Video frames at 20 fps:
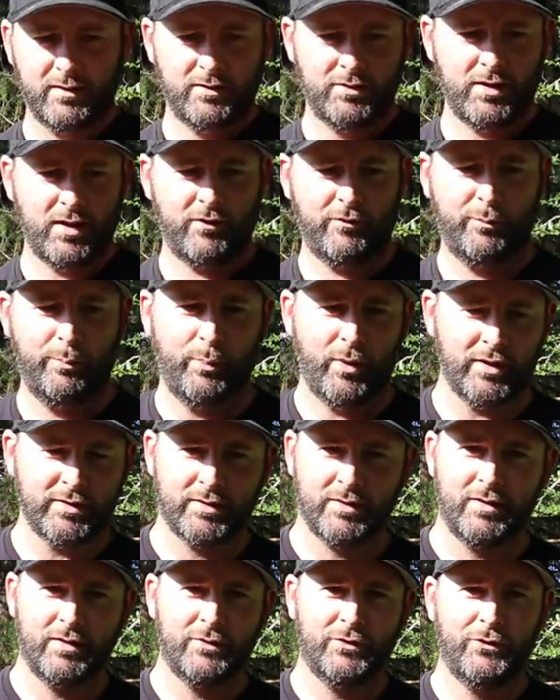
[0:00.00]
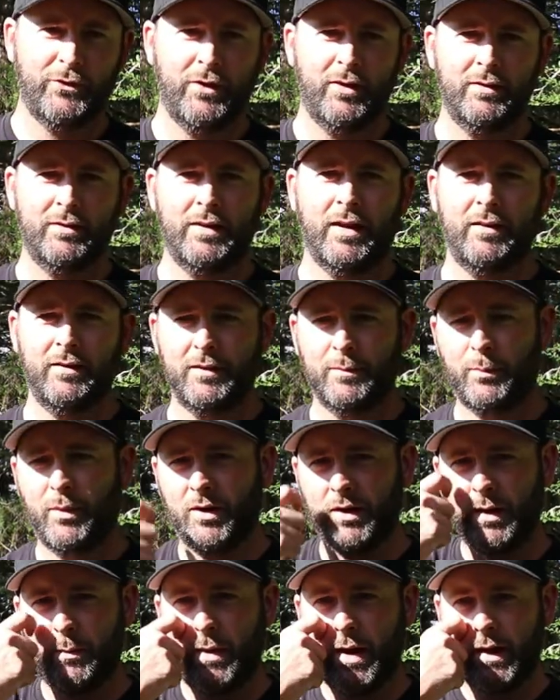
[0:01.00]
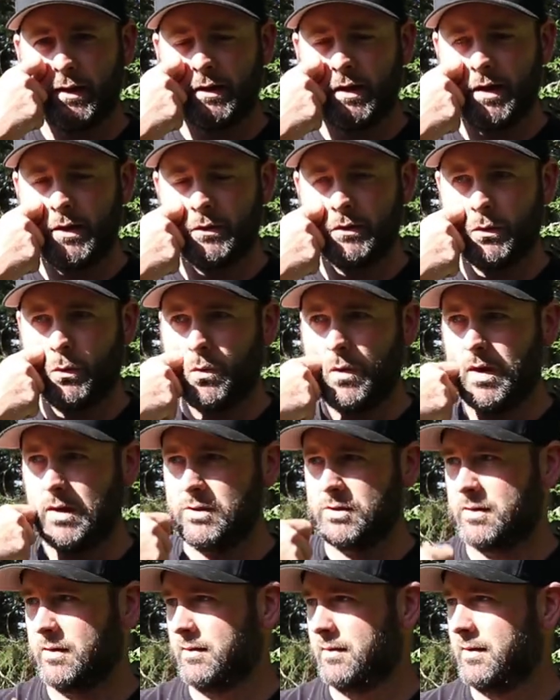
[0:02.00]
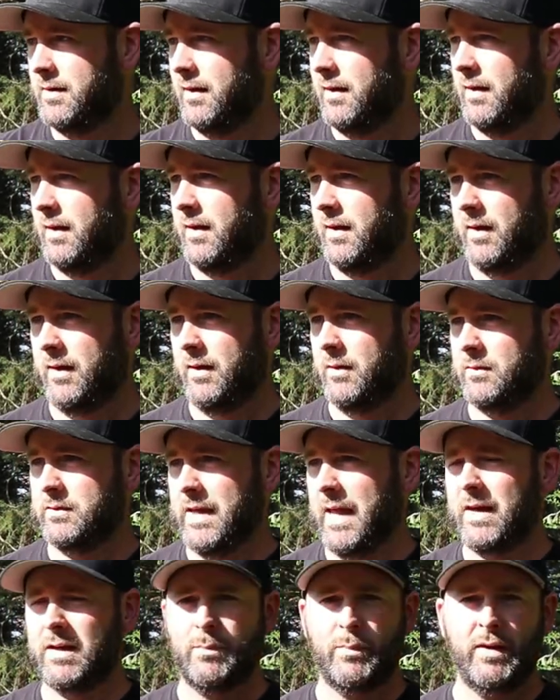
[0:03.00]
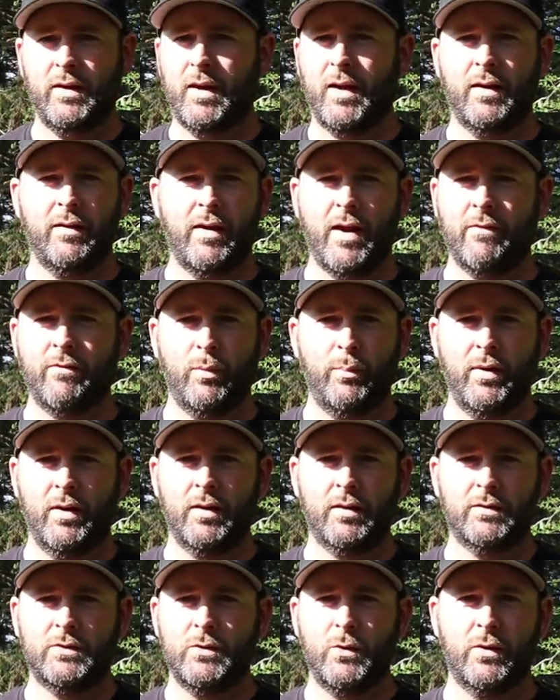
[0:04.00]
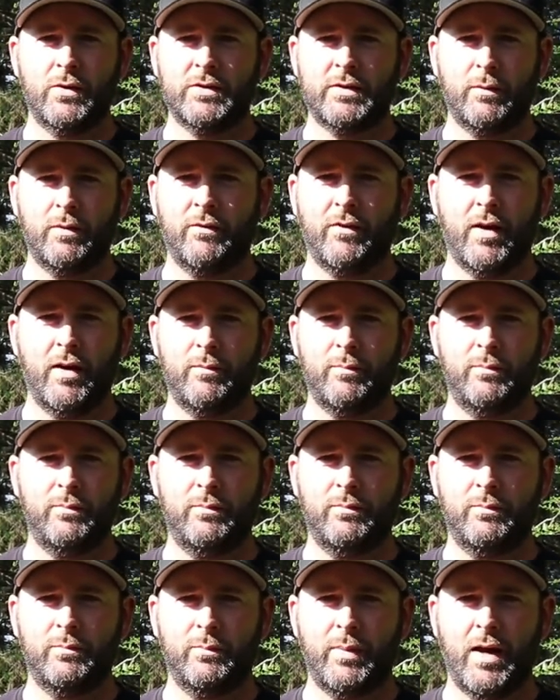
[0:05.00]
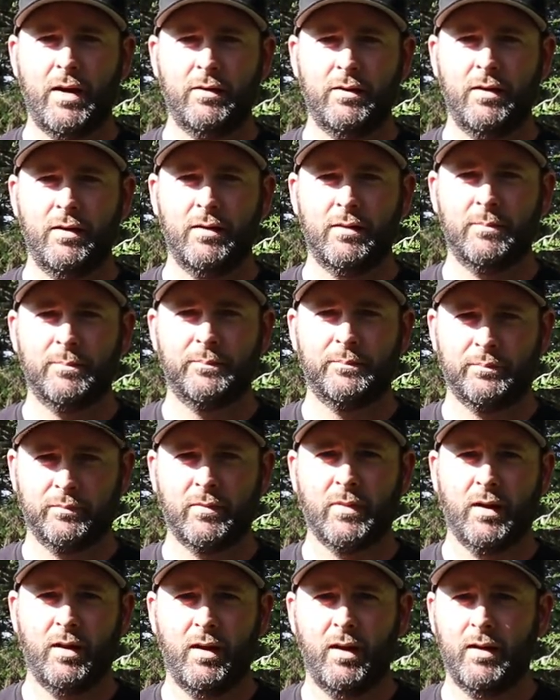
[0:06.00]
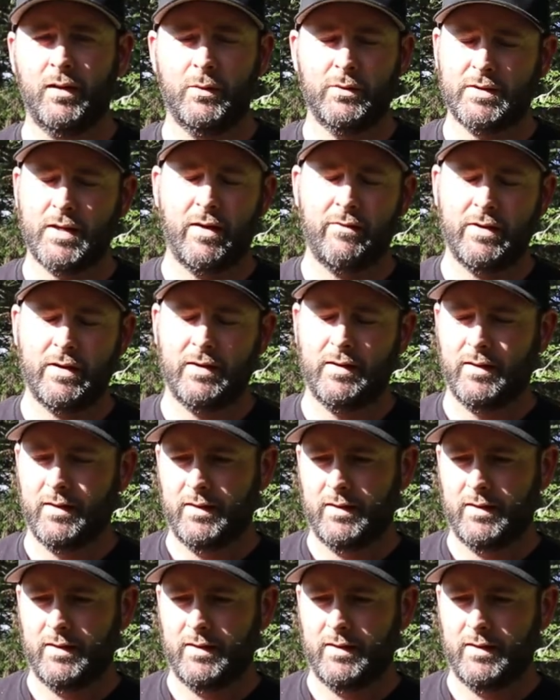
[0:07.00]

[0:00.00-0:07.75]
Jeff busted his foot getting the buggy back there with the winch, and it was had to be every bit of two hundred seventy-five pound deer. Oh yeah, yeah, it was heavy.